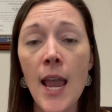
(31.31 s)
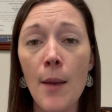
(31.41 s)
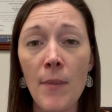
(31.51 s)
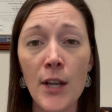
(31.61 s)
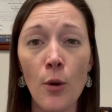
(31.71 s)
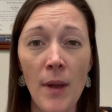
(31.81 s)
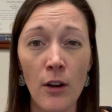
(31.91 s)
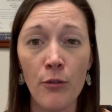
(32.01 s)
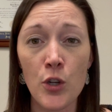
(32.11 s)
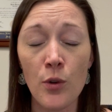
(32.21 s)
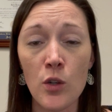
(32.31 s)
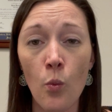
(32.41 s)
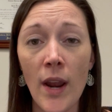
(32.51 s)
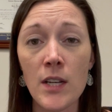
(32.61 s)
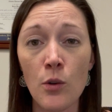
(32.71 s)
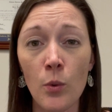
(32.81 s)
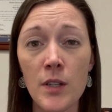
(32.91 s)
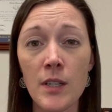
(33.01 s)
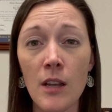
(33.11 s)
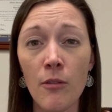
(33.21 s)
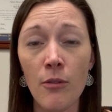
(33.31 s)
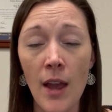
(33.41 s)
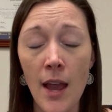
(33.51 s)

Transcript: and make your beneficiaries wait to receive